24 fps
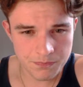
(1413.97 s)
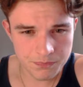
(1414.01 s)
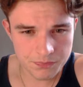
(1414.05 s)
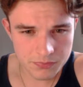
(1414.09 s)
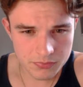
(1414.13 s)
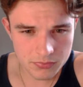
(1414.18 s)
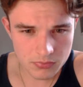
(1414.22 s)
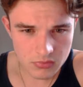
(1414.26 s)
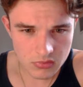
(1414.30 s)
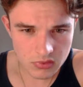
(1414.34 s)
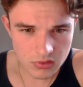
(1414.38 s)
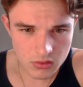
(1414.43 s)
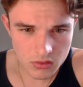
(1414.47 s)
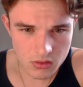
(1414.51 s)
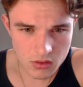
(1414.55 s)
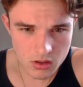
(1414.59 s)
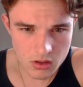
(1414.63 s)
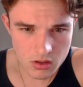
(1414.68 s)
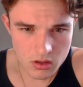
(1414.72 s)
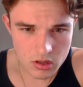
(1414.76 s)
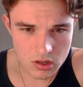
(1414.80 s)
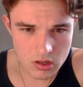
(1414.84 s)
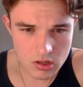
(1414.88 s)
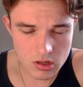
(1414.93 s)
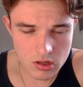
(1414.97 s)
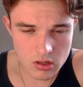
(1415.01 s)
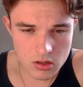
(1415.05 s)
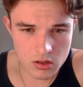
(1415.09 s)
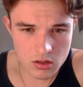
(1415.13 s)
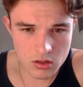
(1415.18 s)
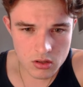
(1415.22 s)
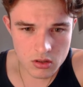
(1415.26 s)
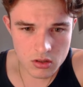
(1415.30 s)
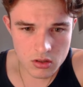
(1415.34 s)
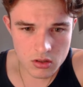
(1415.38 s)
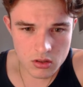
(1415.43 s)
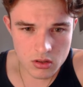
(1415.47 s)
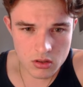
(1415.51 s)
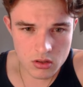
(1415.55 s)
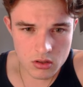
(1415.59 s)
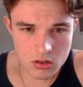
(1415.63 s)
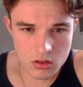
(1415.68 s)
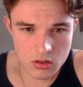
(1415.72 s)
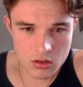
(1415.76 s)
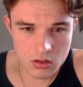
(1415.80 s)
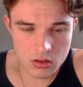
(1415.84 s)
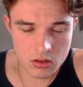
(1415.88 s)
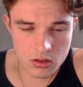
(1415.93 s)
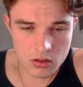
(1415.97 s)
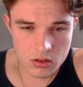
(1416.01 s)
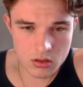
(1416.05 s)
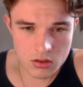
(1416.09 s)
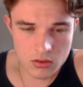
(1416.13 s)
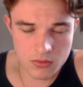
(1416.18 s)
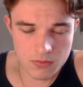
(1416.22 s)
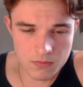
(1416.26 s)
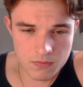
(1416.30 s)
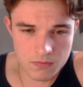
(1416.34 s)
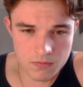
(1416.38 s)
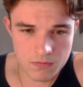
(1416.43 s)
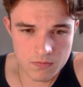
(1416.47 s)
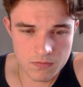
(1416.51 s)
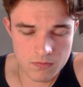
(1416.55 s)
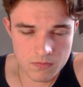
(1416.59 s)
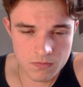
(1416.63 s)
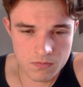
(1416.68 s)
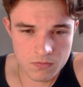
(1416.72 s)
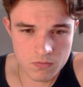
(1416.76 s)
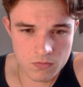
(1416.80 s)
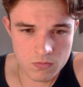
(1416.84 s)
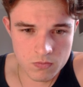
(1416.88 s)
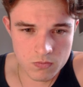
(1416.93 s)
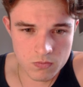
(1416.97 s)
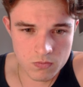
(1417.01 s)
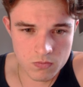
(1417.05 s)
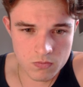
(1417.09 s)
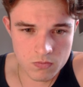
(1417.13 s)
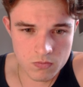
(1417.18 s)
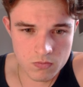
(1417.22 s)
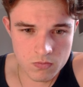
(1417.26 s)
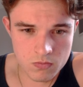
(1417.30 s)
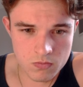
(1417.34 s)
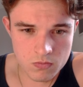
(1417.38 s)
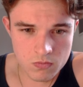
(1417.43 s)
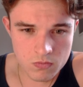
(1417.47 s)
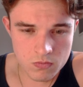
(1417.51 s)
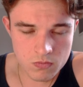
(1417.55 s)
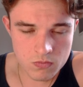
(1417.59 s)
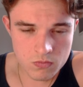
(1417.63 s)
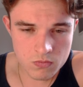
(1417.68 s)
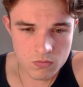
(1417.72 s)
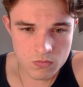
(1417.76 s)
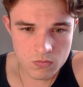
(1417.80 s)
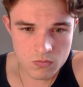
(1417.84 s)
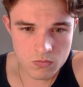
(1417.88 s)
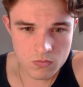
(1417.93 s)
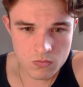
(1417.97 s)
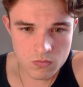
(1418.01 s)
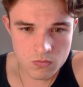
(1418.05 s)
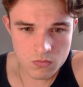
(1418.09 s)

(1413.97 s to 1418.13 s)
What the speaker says: No one is speaking in this clip.